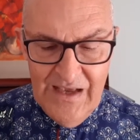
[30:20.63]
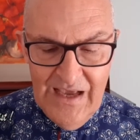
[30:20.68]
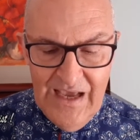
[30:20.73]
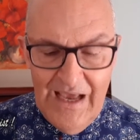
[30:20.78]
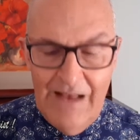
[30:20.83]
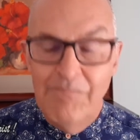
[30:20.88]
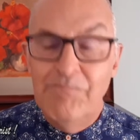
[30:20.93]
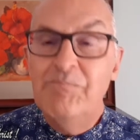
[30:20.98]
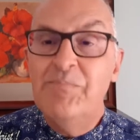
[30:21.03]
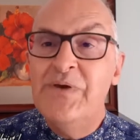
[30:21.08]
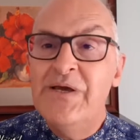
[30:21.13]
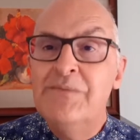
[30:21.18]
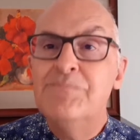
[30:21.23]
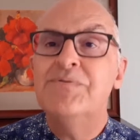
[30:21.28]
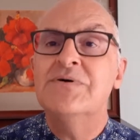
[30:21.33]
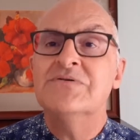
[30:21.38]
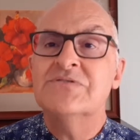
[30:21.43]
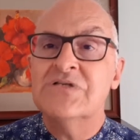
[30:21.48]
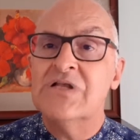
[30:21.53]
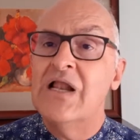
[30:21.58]
And
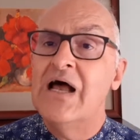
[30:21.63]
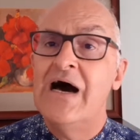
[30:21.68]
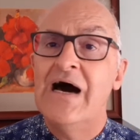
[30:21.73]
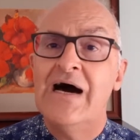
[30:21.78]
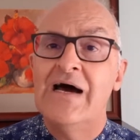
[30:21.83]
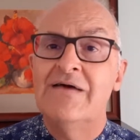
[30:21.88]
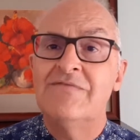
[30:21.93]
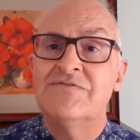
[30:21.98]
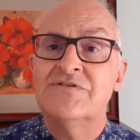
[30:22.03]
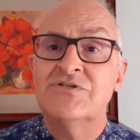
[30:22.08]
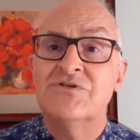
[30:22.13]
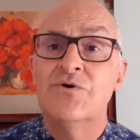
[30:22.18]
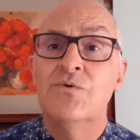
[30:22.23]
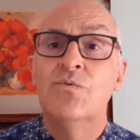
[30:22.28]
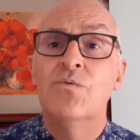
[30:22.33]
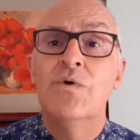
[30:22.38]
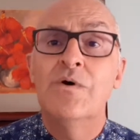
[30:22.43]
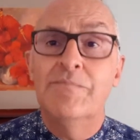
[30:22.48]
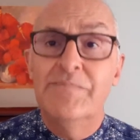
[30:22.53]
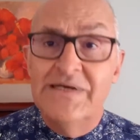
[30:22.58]
people's lives
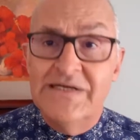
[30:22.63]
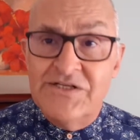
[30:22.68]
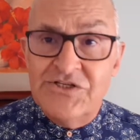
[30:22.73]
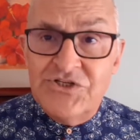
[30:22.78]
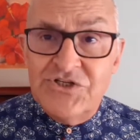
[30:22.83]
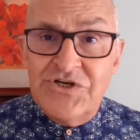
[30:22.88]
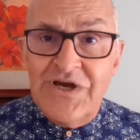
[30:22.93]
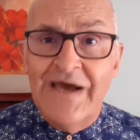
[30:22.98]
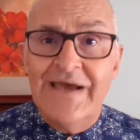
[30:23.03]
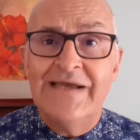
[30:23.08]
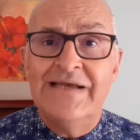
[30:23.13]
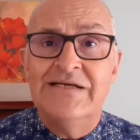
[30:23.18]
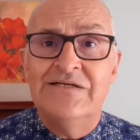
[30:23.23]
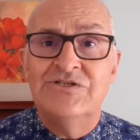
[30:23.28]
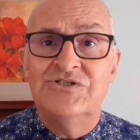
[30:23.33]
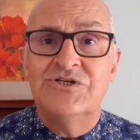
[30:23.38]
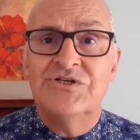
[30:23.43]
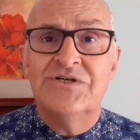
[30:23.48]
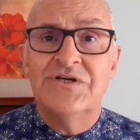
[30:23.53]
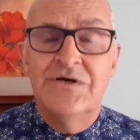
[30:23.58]
will be
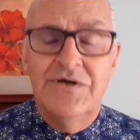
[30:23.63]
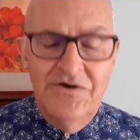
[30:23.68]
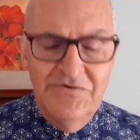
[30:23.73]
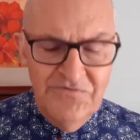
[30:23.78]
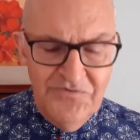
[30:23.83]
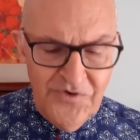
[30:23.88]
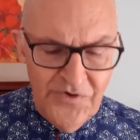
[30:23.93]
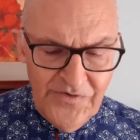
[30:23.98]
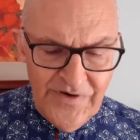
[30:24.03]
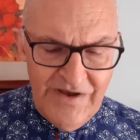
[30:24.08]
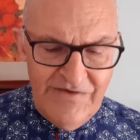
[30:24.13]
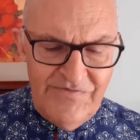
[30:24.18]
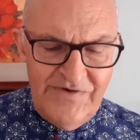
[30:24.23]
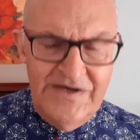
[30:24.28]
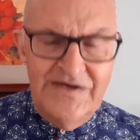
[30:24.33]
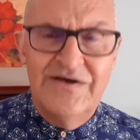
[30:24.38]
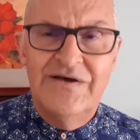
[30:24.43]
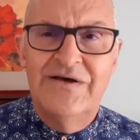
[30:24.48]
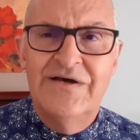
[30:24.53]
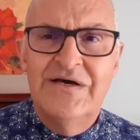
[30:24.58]
changed
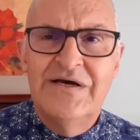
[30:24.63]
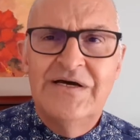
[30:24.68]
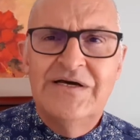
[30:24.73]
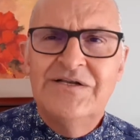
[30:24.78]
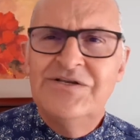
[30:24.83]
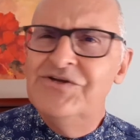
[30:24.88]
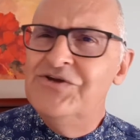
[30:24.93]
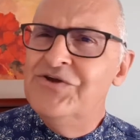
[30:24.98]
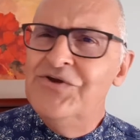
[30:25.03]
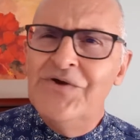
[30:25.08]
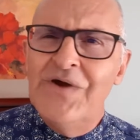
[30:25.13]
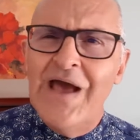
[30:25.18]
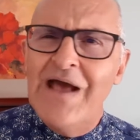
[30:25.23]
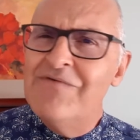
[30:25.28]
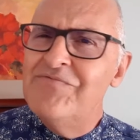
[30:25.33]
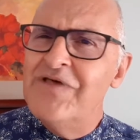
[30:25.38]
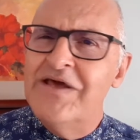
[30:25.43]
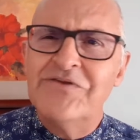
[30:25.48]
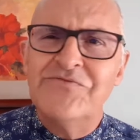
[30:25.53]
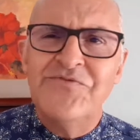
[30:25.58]
forever. Do you
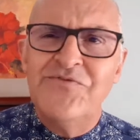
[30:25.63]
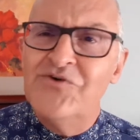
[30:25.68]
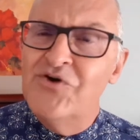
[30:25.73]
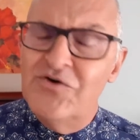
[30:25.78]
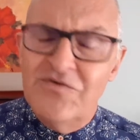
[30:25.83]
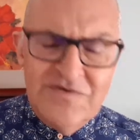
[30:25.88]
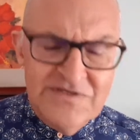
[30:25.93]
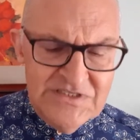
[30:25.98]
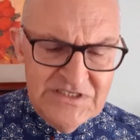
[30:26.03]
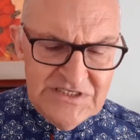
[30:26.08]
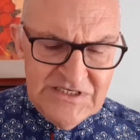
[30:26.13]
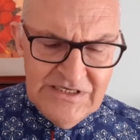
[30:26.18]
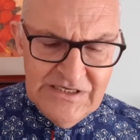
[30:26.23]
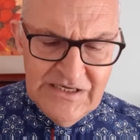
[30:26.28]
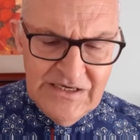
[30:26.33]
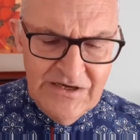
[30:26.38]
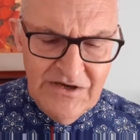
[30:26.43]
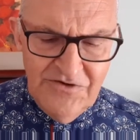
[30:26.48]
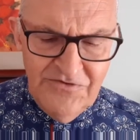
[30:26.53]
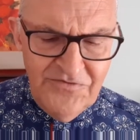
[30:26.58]
have that
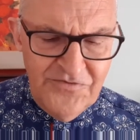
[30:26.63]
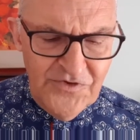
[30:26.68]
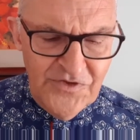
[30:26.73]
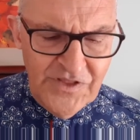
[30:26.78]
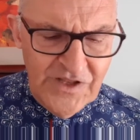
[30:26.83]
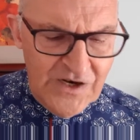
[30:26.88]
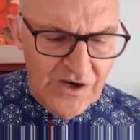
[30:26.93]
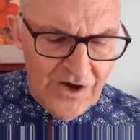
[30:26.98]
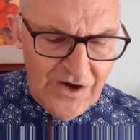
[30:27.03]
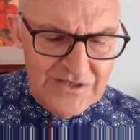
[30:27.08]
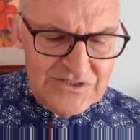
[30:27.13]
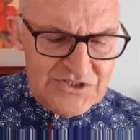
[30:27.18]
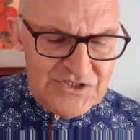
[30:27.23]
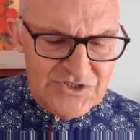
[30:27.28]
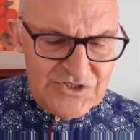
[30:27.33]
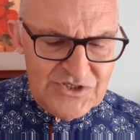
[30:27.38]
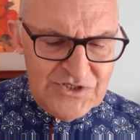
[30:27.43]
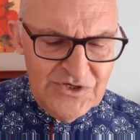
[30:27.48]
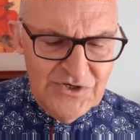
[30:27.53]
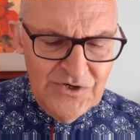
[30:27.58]
fervency for the
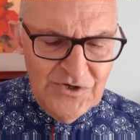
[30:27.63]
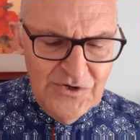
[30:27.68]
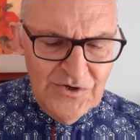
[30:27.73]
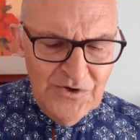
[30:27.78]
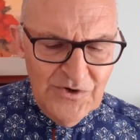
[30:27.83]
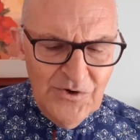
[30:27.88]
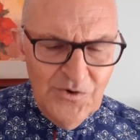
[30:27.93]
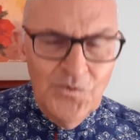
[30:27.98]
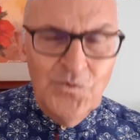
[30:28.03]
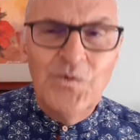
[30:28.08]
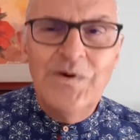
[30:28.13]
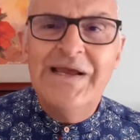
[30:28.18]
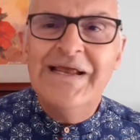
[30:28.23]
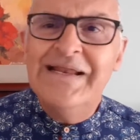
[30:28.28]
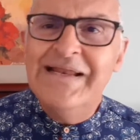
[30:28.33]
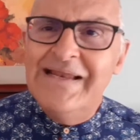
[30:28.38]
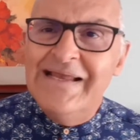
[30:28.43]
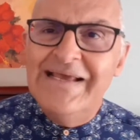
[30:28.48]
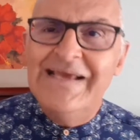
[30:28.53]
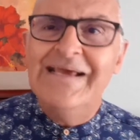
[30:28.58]
lost? We
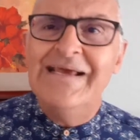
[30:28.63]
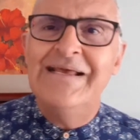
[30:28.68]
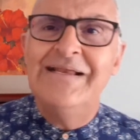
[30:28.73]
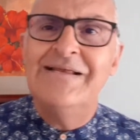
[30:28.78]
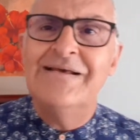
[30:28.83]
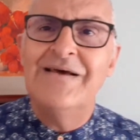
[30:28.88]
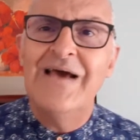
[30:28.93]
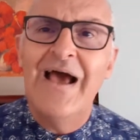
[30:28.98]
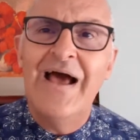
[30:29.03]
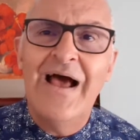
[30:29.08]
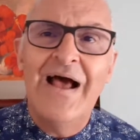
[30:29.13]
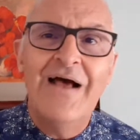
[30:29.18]
need